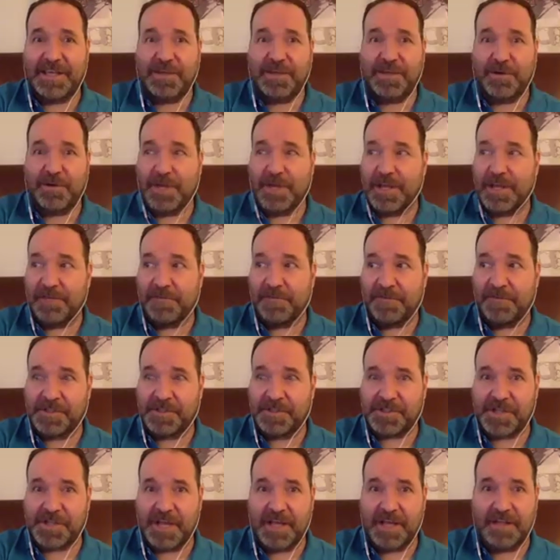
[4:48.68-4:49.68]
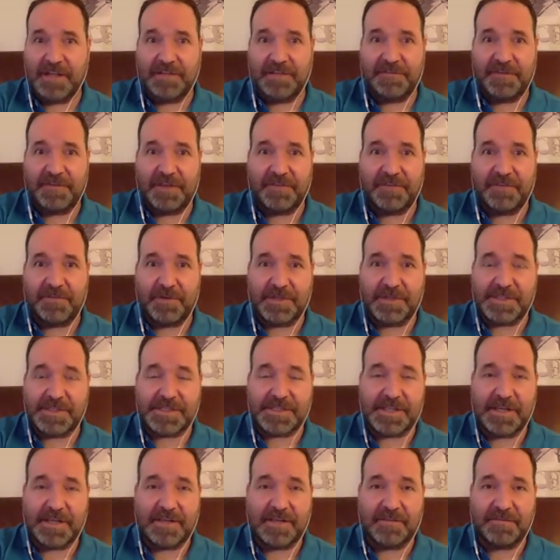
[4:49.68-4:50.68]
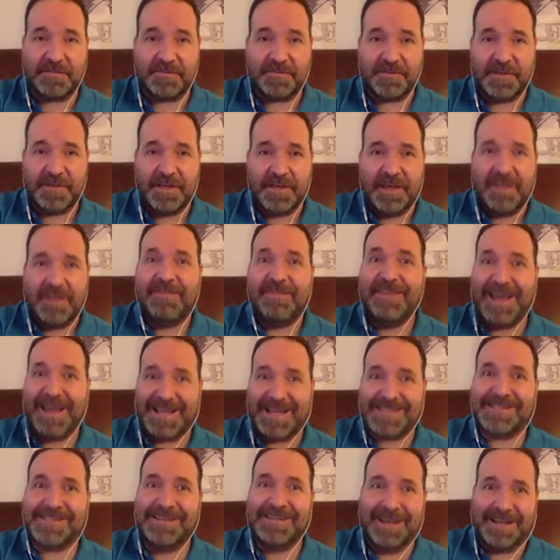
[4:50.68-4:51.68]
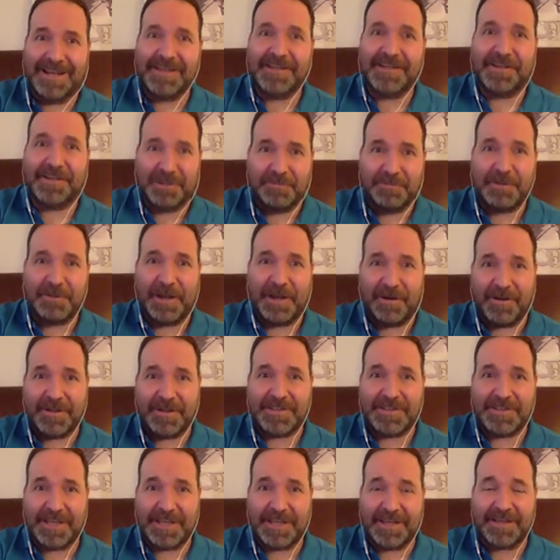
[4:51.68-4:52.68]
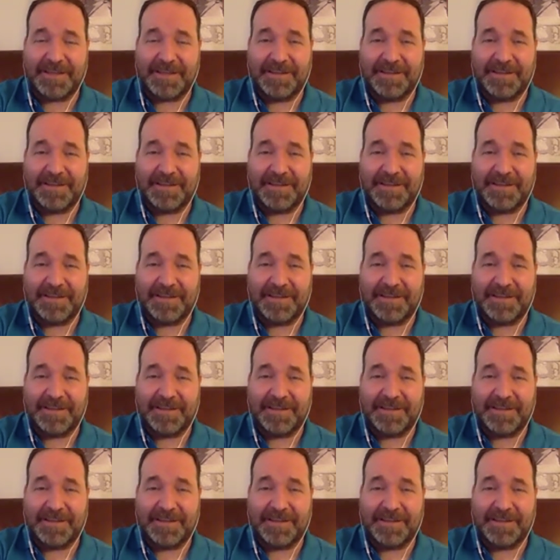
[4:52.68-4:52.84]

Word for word: your infant child fend for itself. Yeah. That's not good parenting.